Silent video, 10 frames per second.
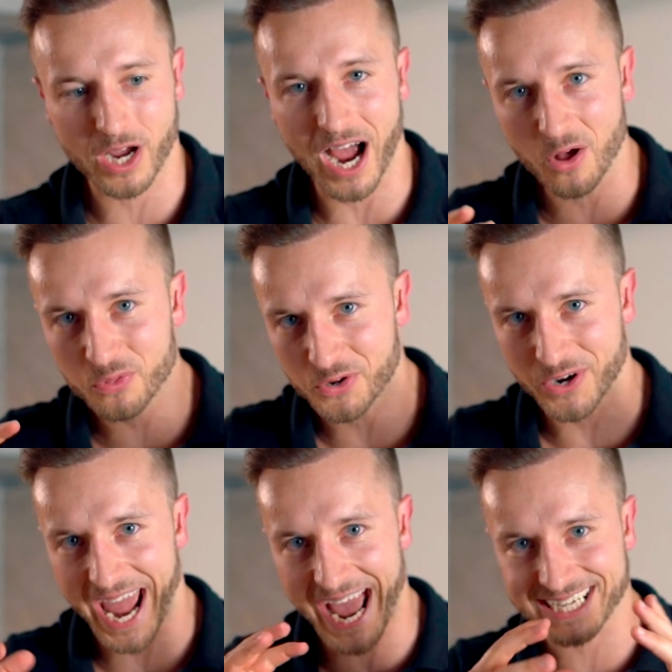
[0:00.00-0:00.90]

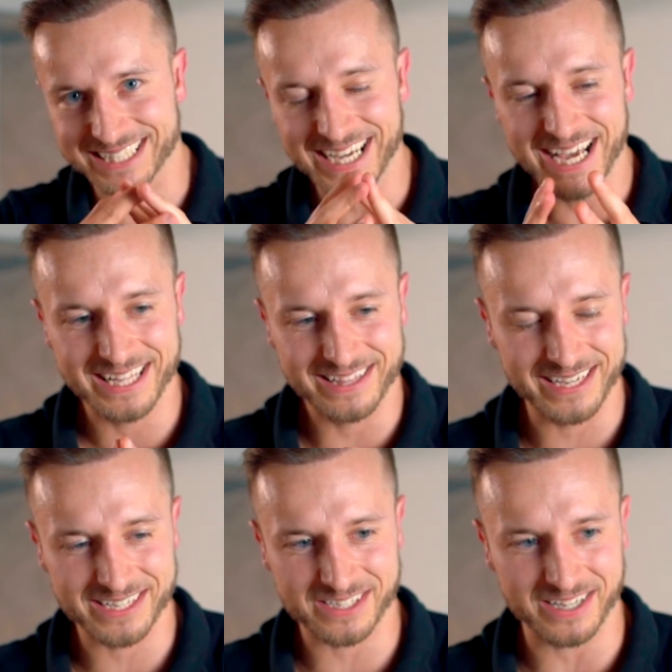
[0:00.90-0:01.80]
counteract
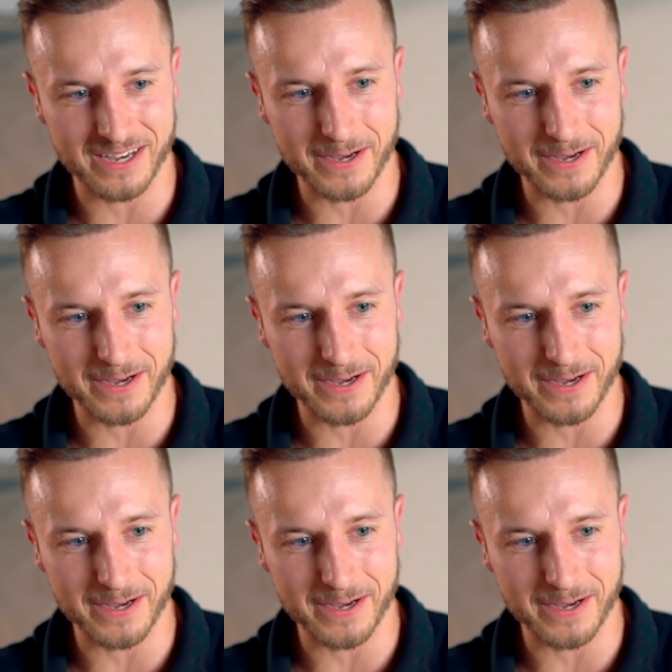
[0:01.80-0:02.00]
this